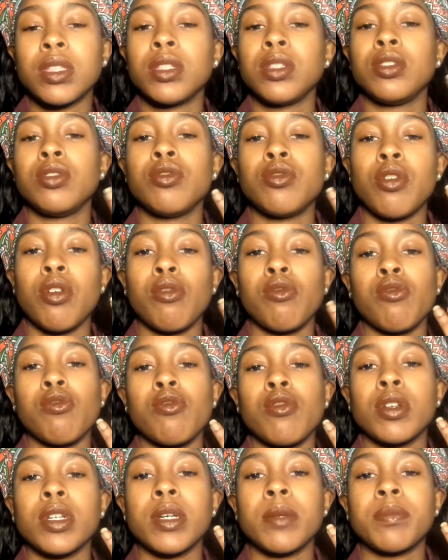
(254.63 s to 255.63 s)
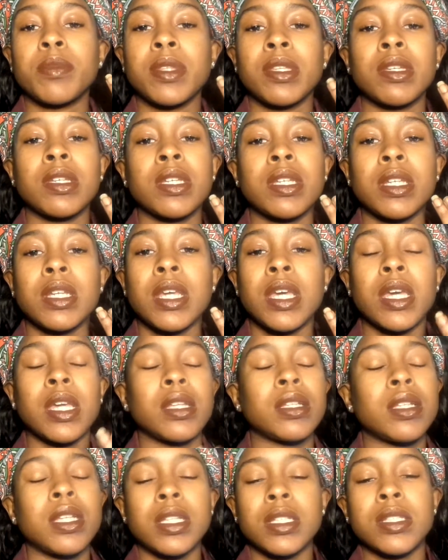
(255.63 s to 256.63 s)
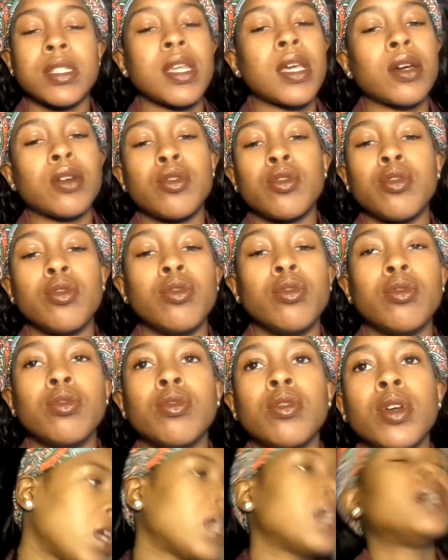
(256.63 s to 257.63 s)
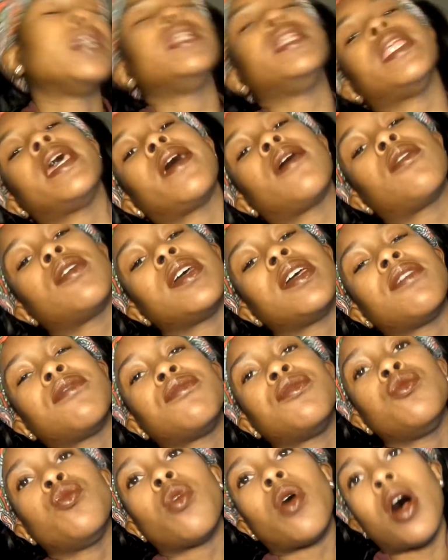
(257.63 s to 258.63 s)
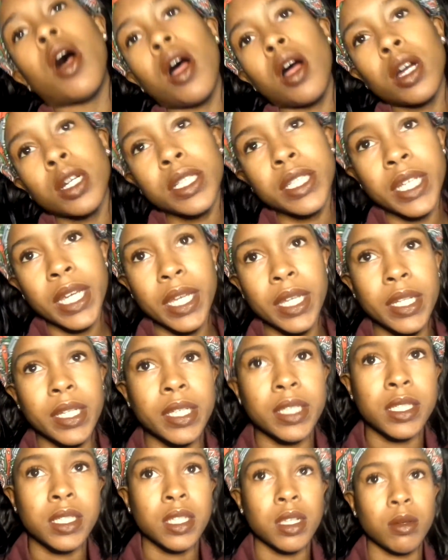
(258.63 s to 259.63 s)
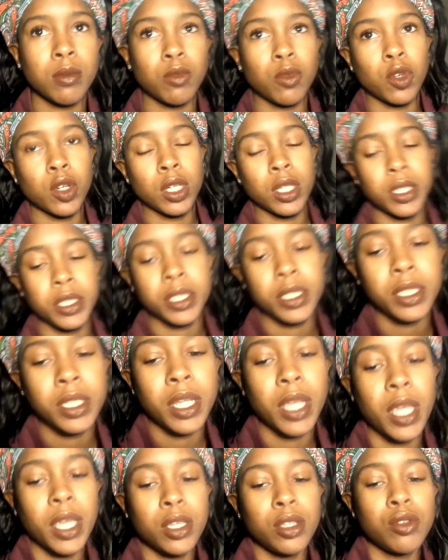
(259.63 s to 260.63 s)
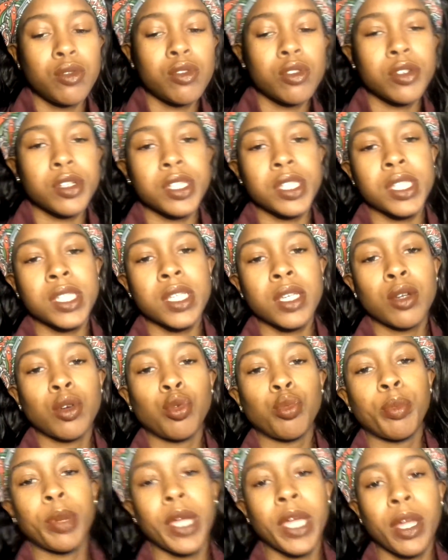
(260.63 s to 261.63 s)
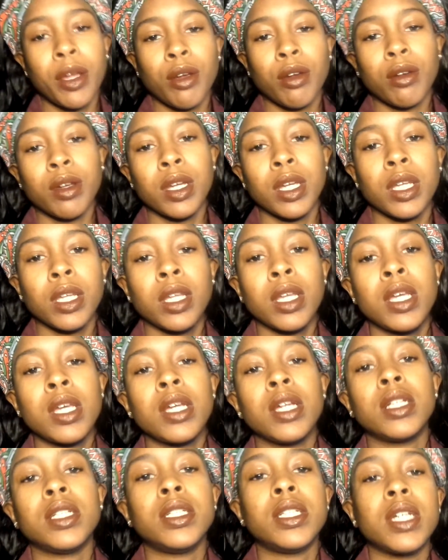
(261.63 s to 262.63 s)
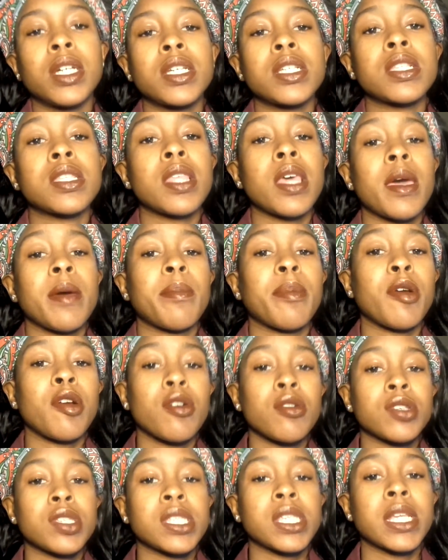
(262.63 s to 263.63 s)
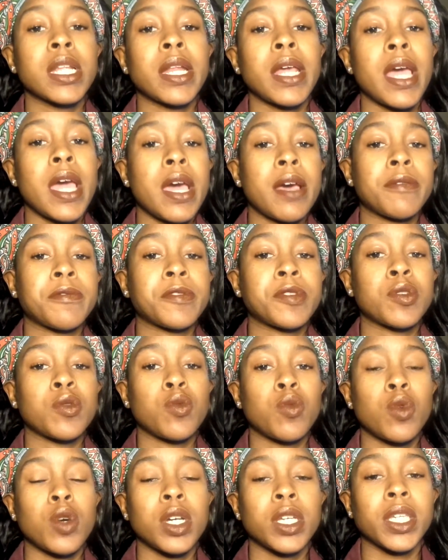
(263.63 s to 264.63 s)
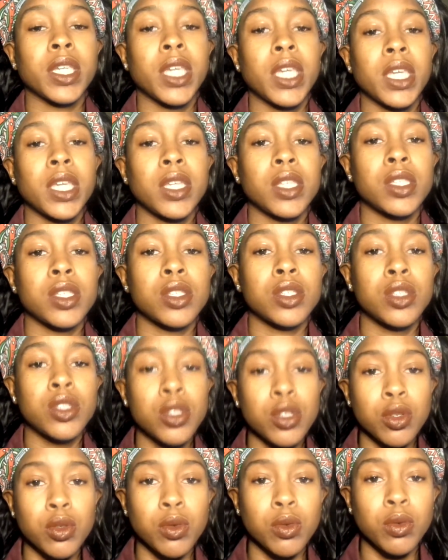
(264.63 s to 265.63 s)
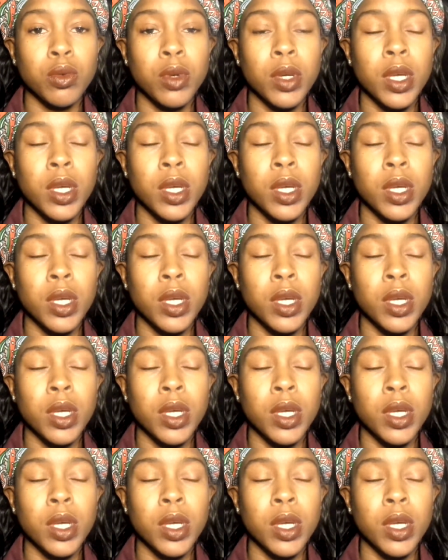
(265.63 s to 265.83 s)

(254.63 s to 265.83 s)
you know, growing up thinking that, that's not cool. Now, if you are dating someone and you are a single parent, does that person have to want kids too?